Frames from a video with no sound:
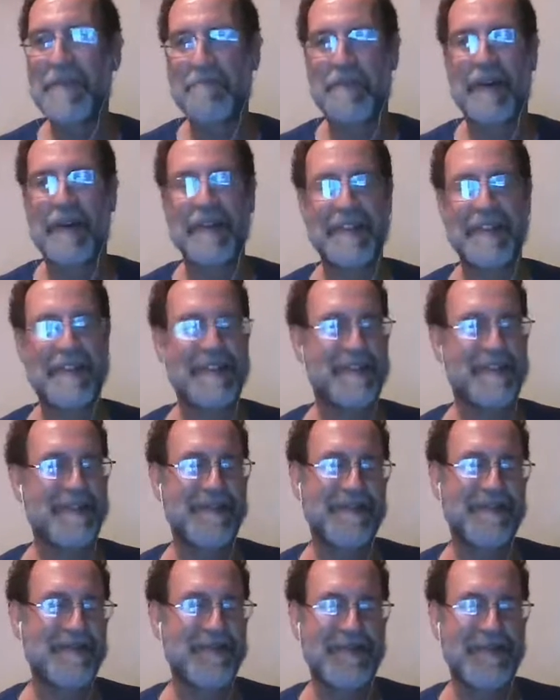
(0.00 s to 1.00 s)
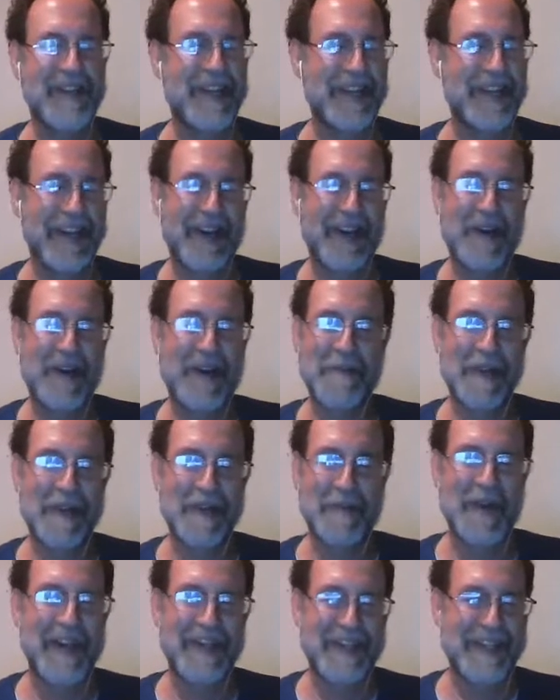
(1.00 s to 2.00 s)
but you know, I'm gonna
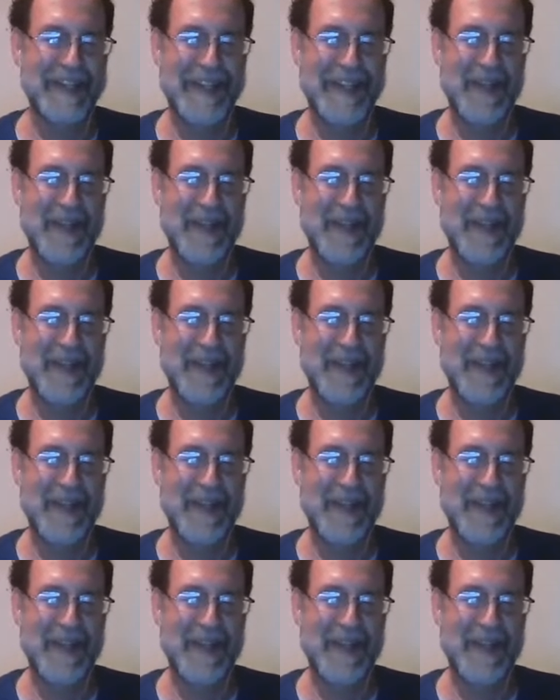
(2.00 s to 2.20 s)
write